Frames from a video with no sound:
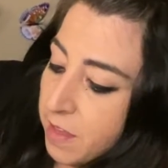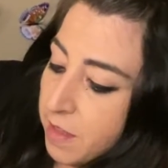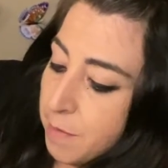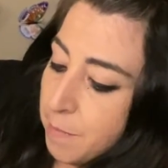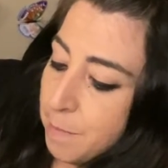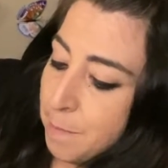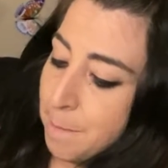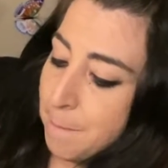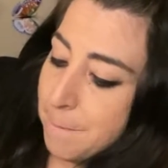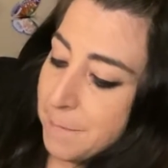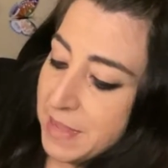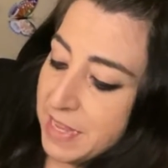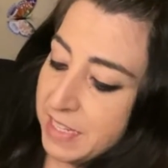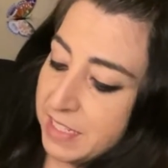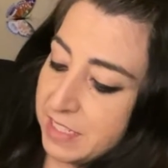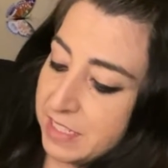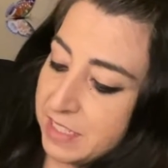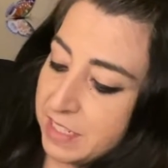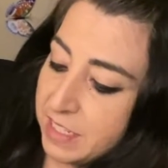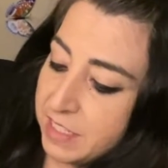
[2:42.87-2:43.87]

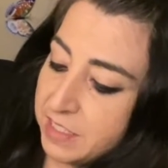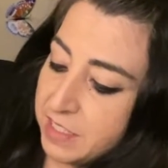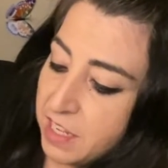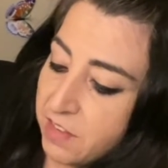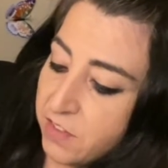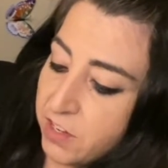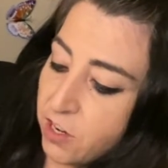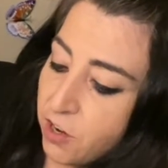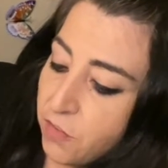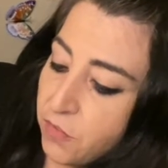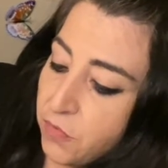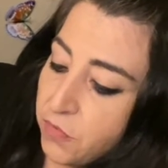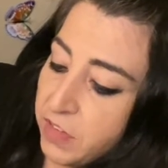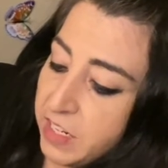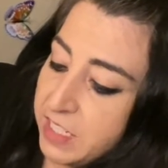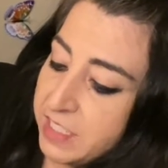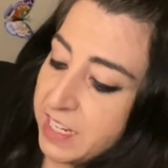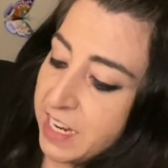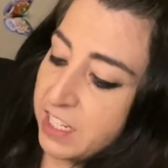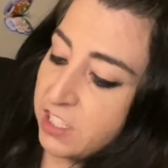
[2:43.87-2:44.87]
mist is giving our
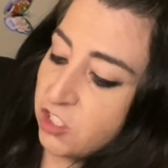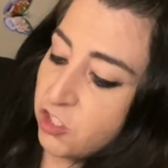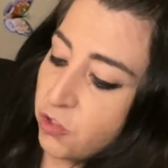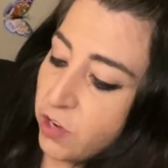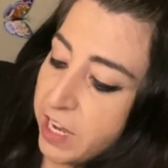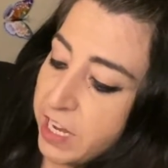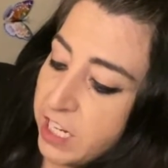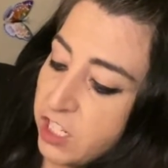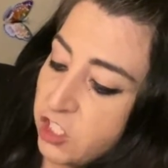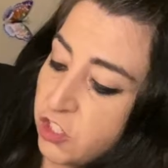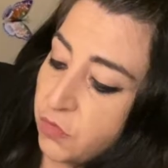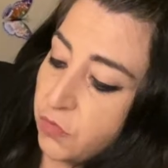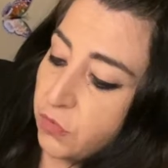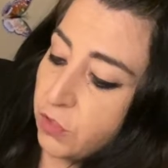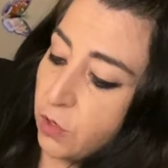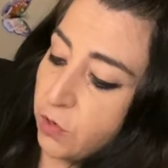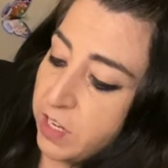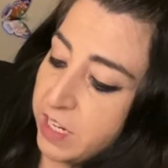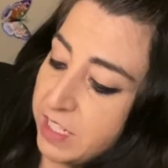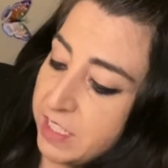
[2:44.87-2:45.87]
feet a strange
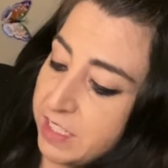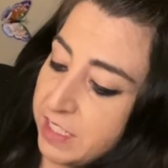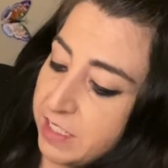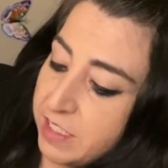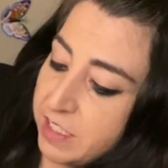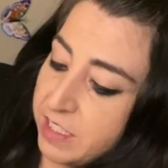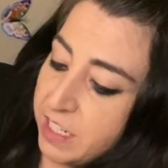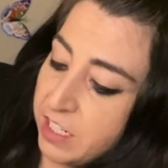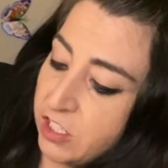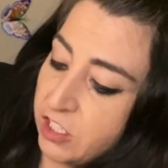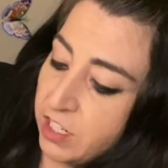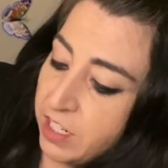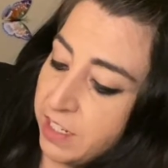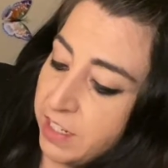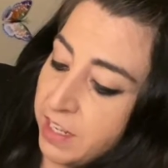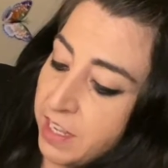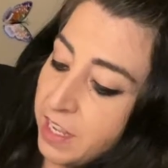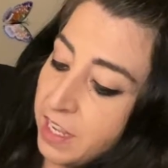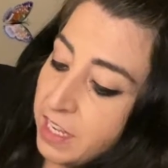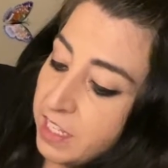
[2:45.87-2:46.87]
floating
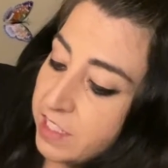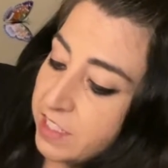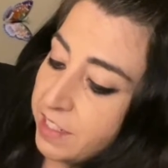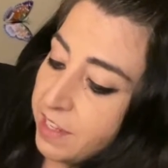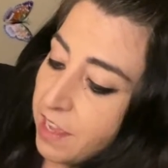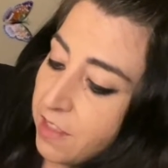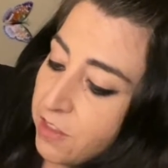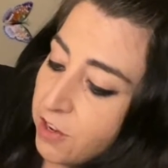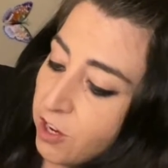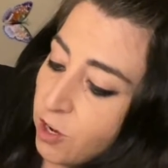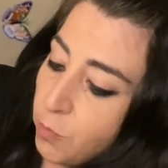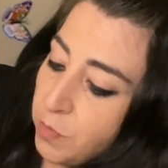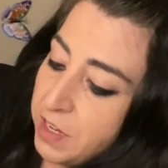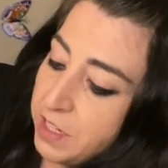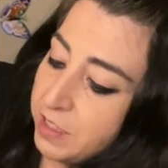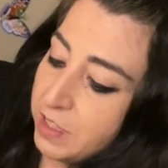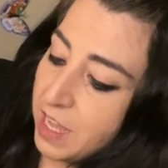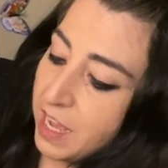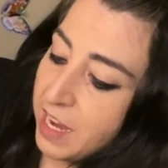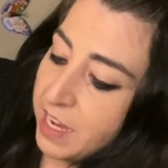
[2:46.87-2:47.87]
sensation. Together, we
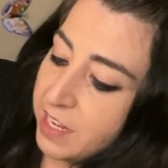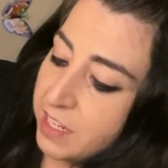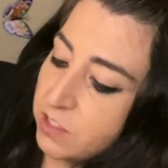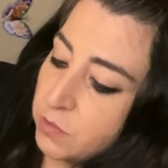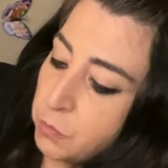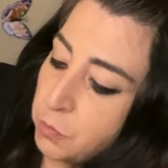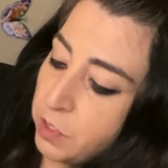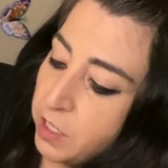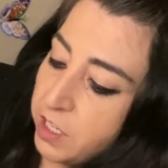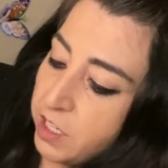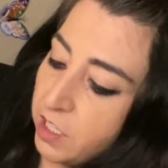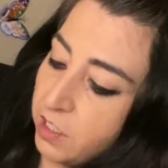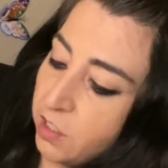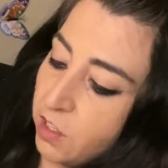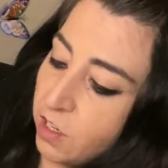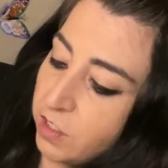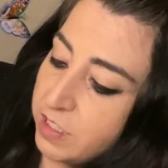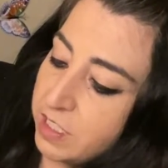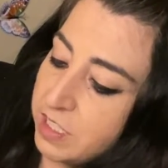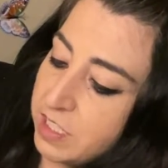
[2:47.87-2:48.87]
glide as one
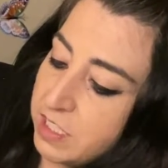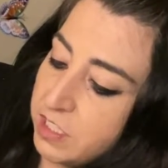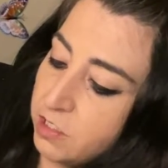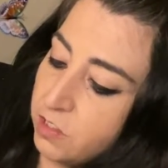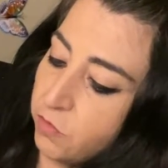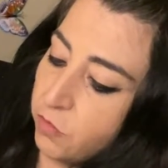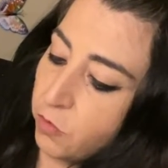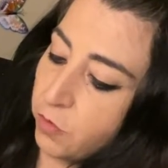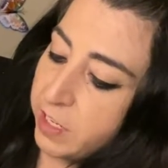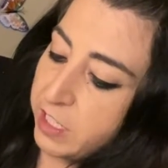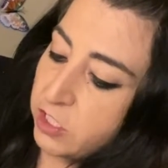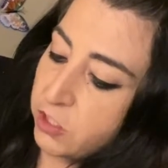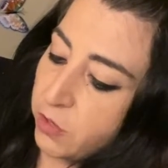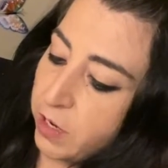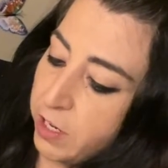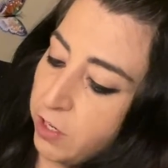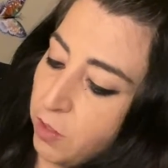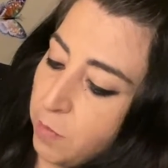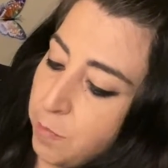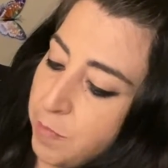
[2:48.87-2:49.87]
along the silvery
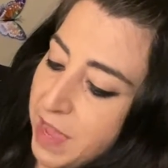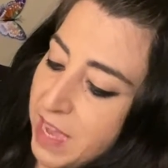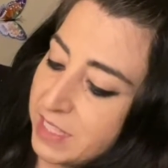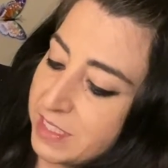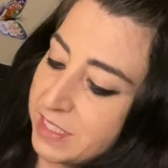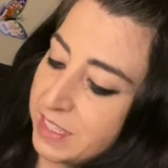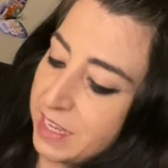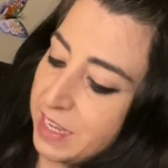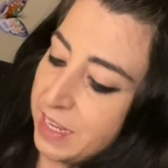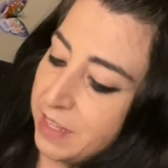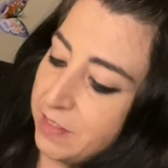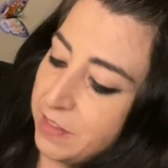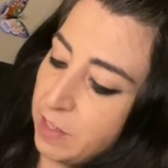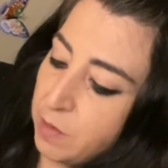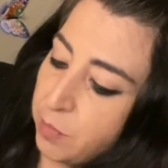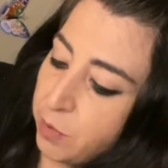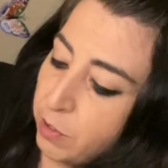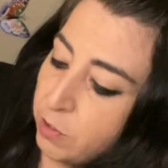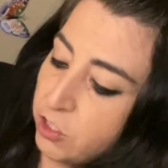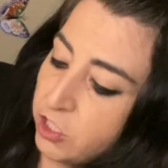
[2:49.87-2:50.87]
trail, basking in the
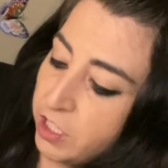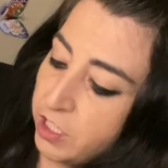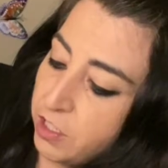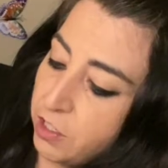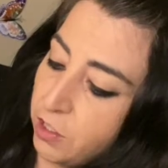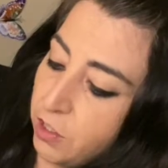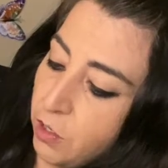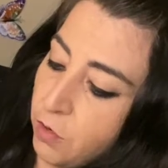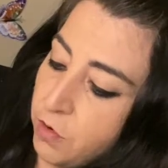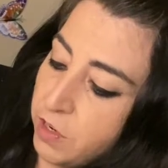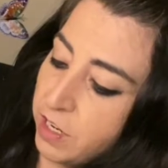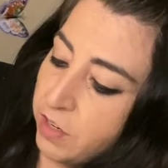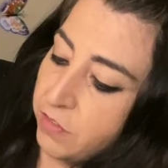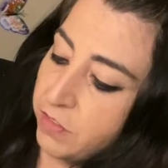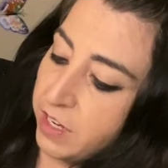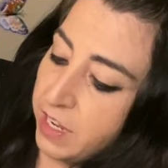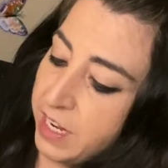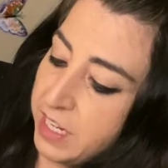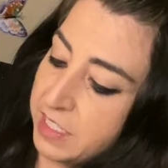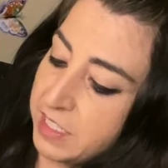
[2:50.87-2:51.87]
approaching cloak of
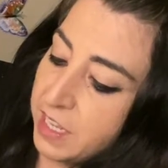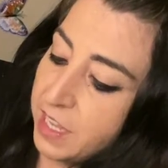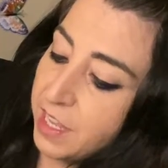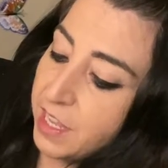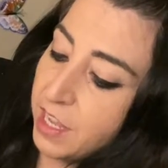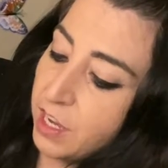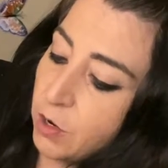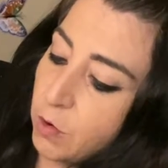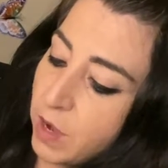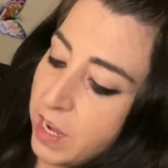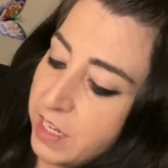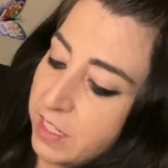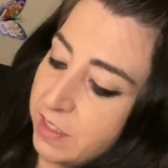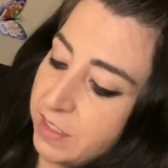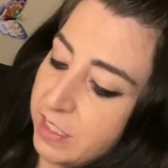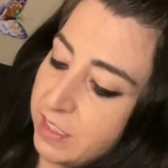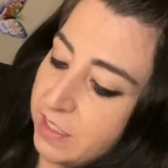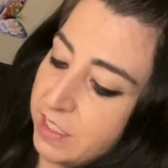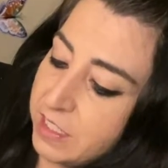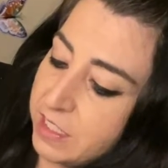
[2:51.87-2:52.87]
night,
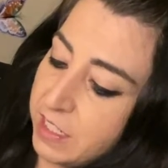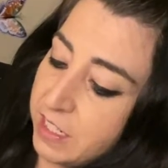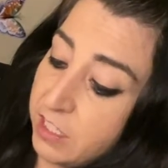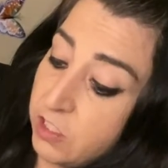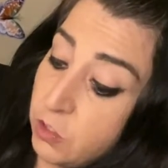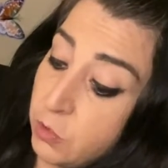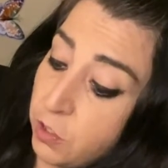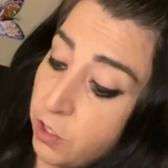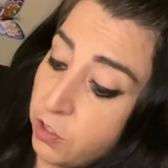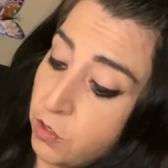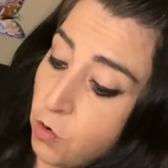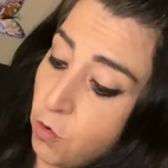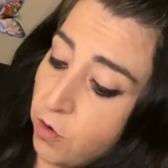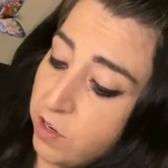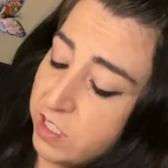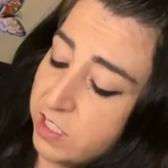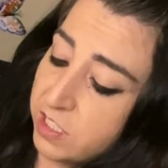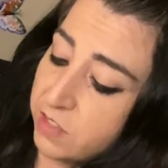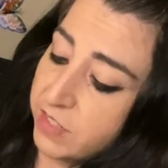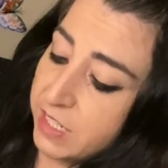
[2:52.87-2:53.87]
quietly listening to her
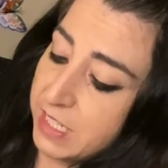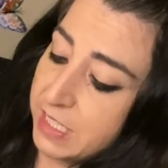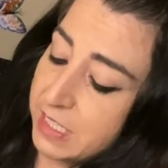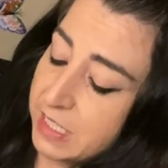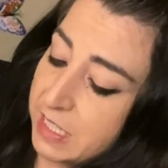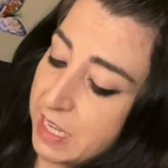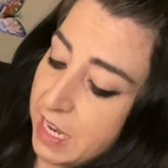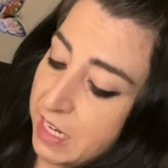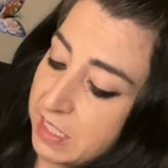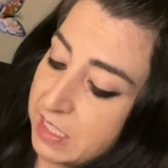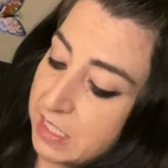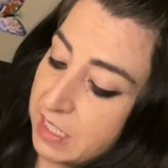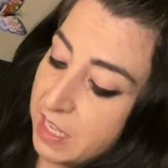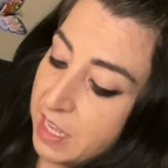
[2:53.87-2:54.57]
chorus of insects.